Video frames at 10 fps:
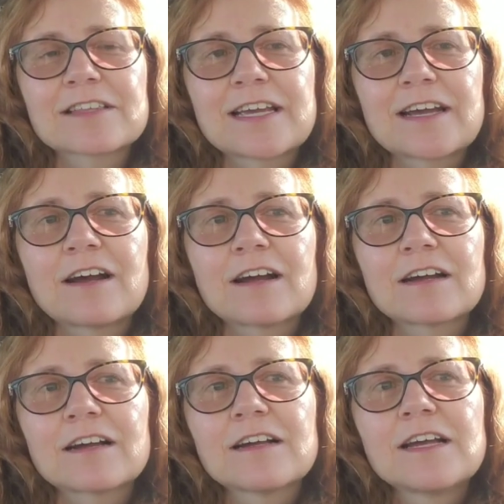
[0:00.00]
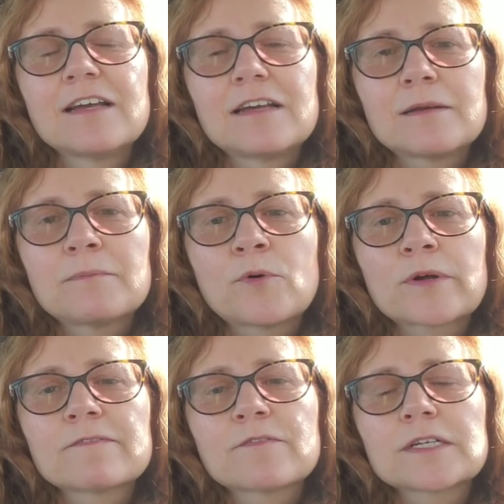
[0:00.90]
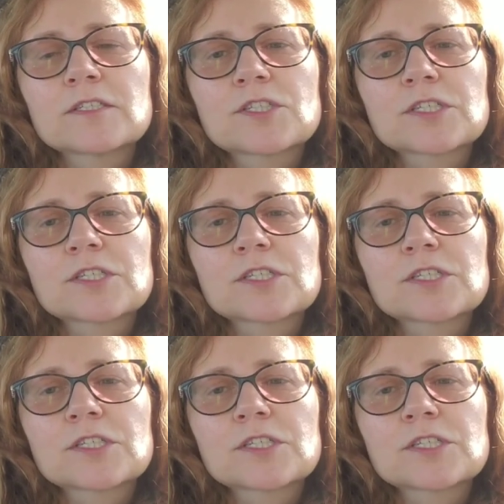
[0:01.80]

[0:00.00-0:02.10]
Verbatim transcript: They are important for us